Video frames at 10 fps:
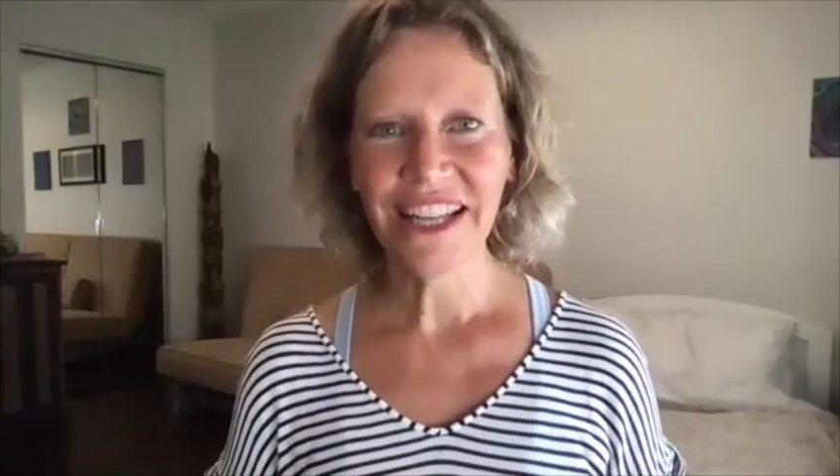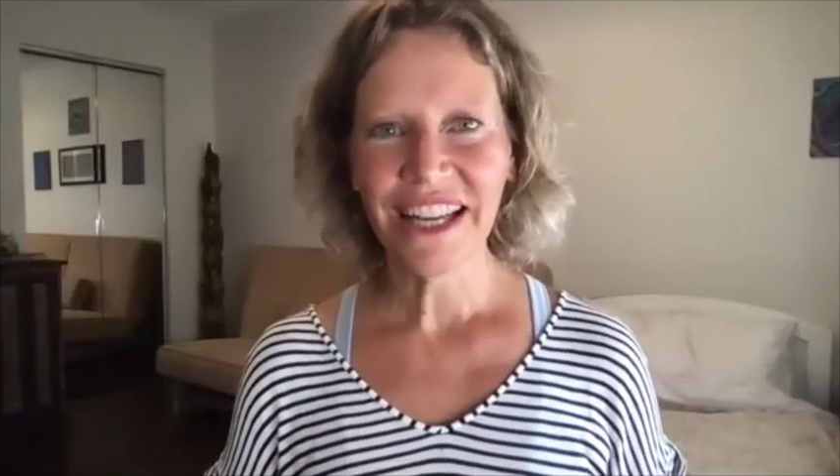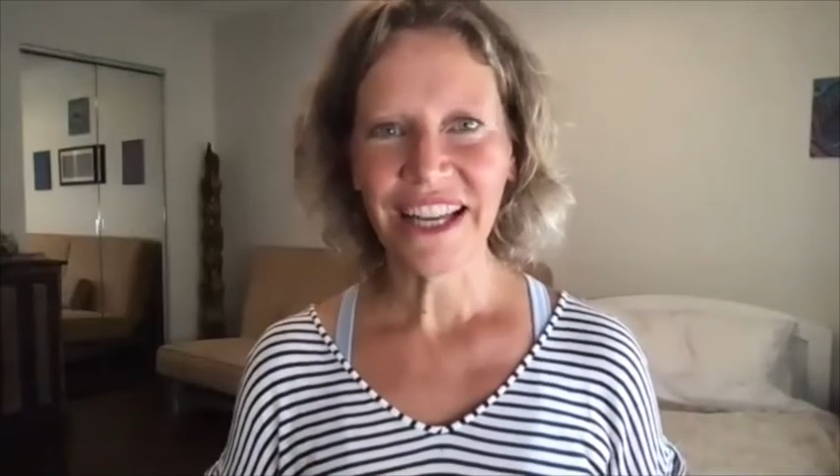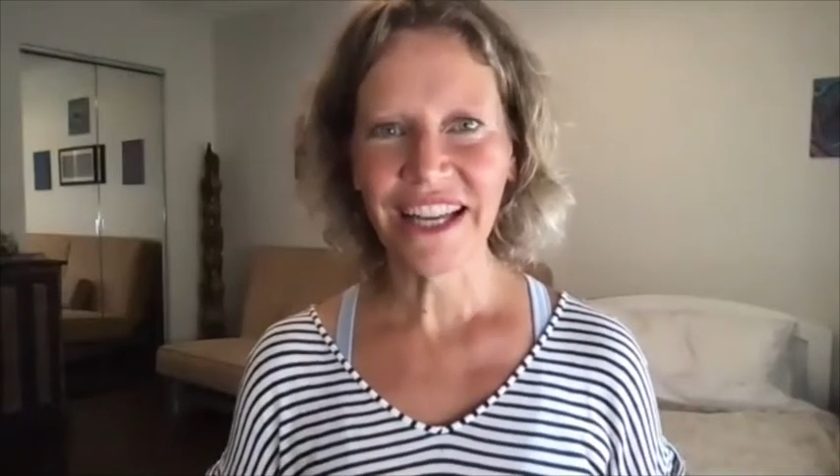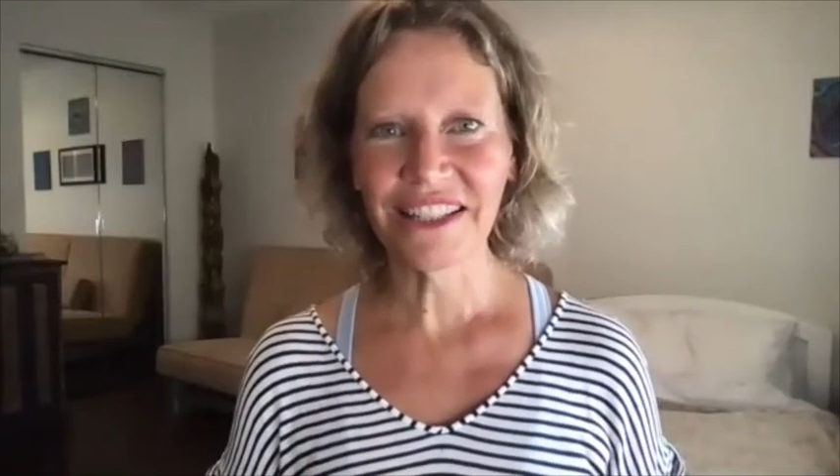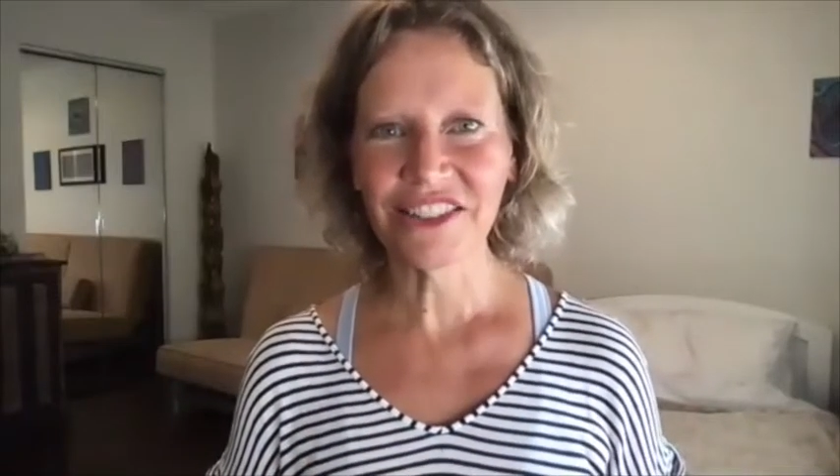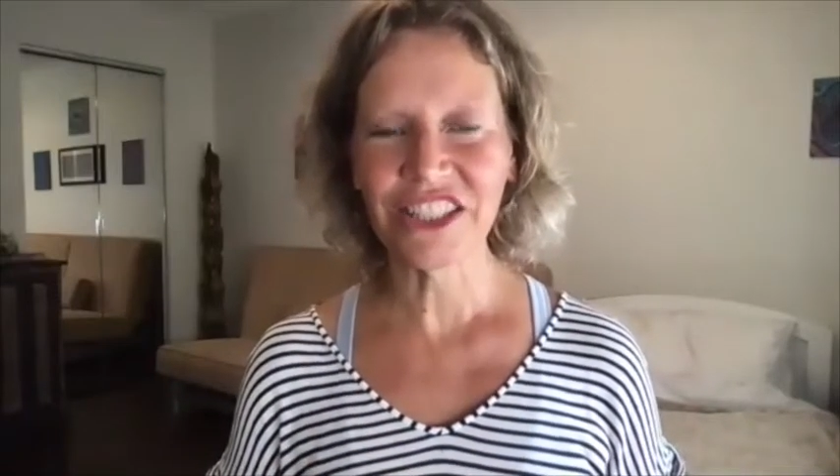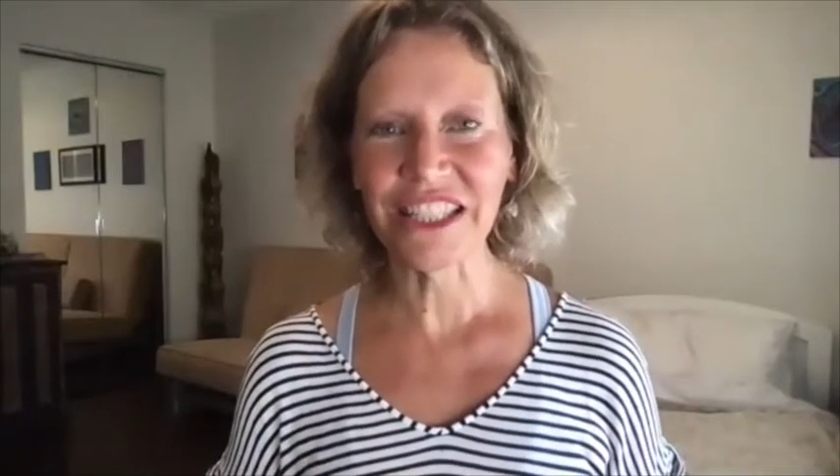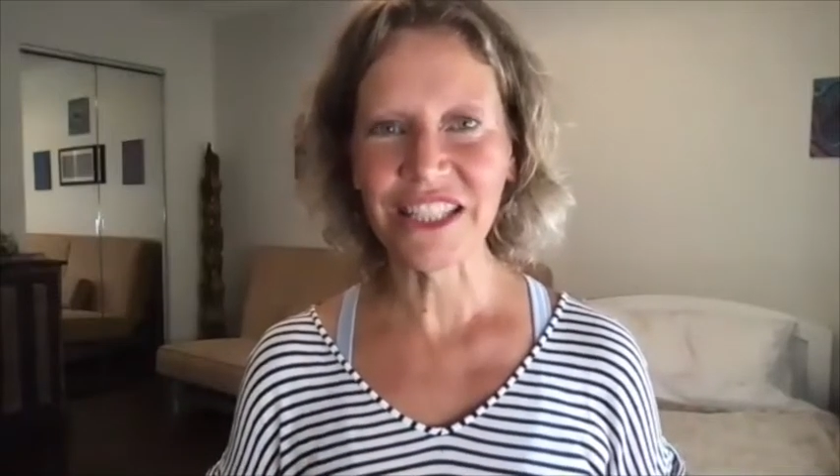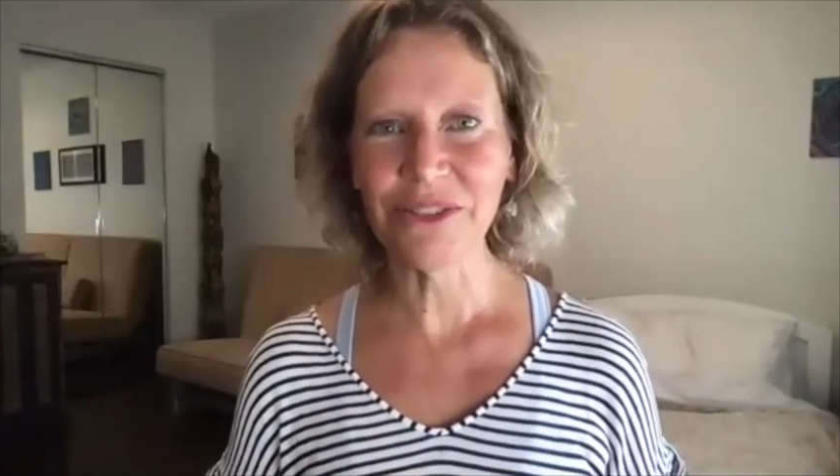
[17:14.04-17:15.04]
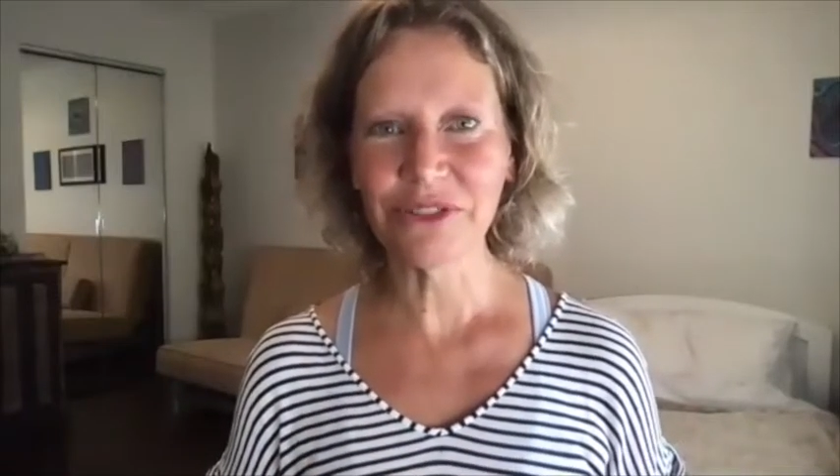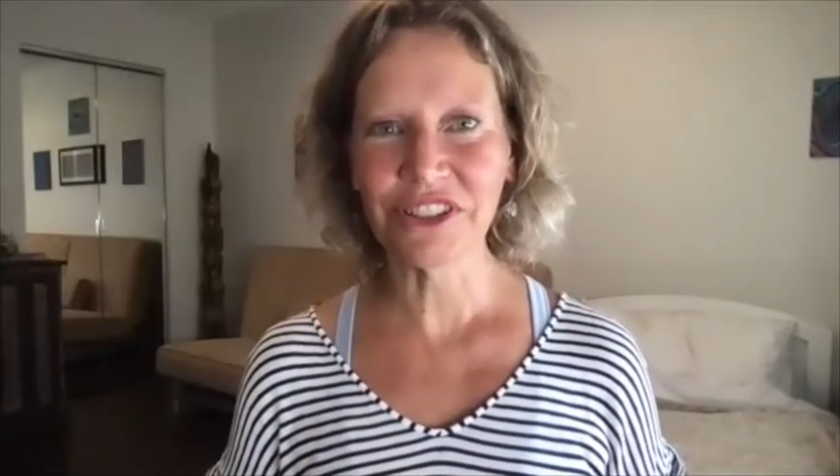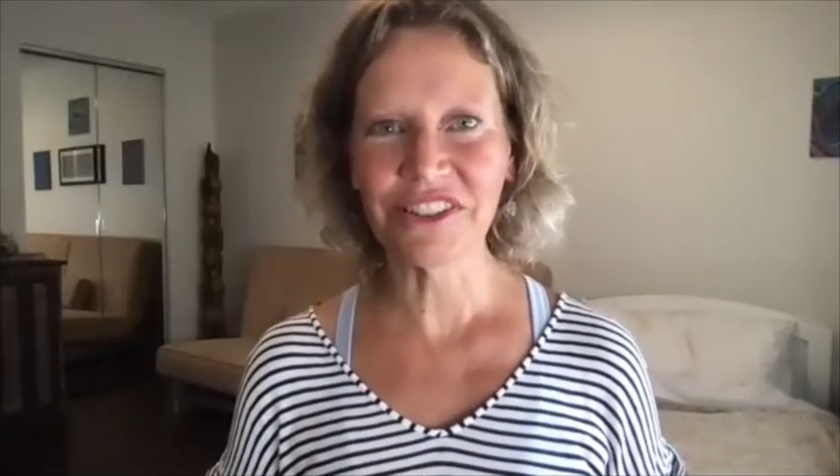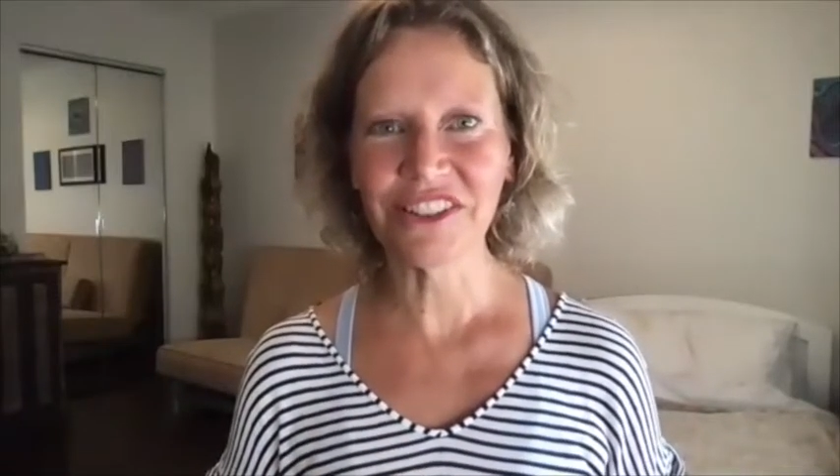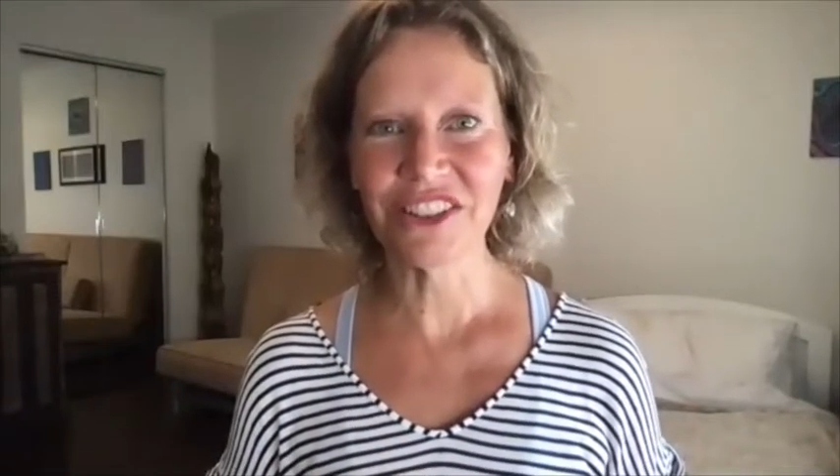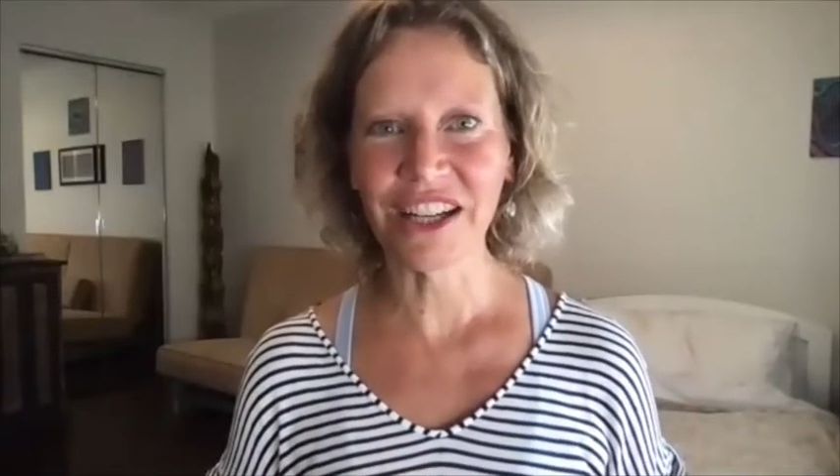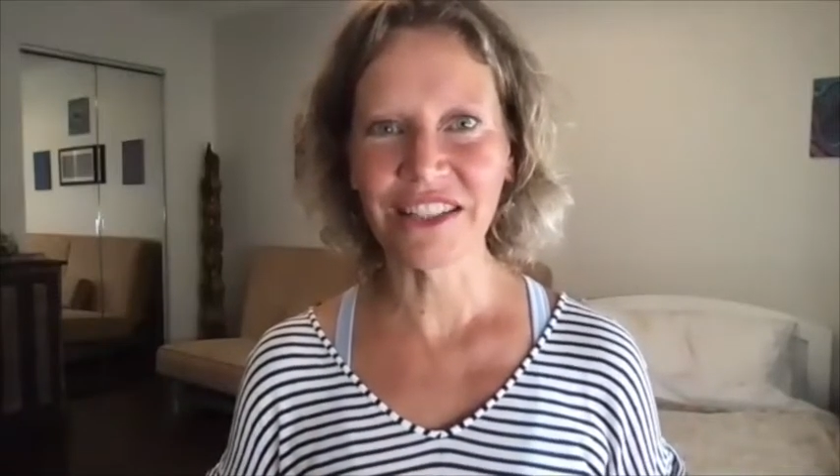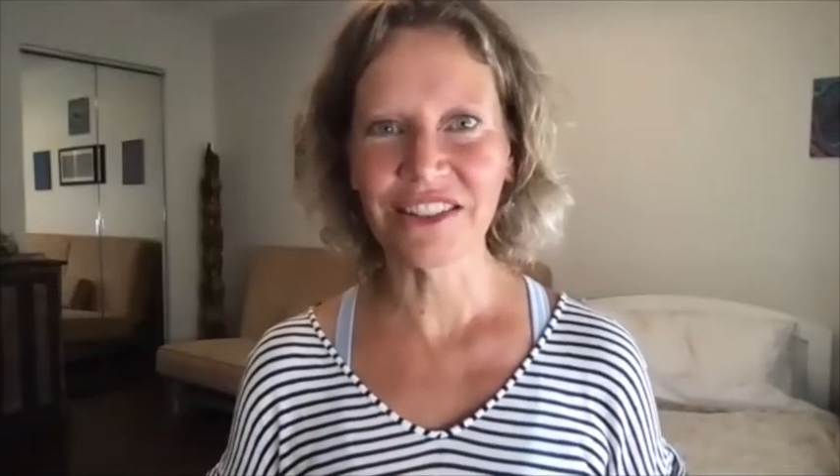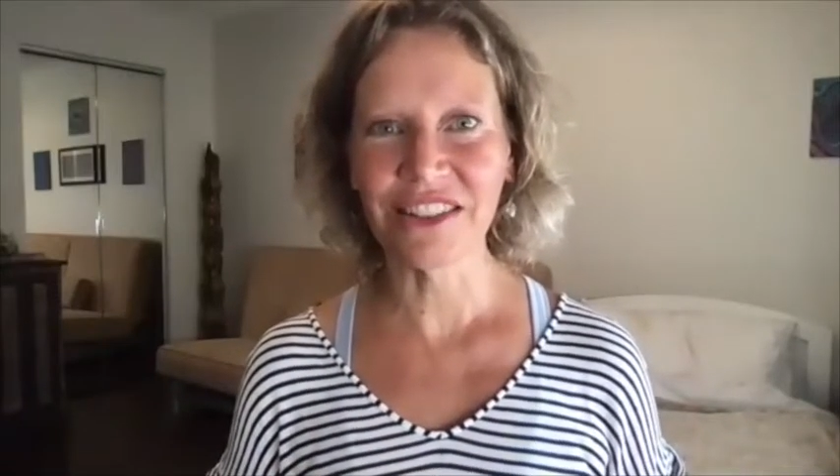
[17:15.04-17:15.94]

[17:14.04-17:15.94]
And she even designed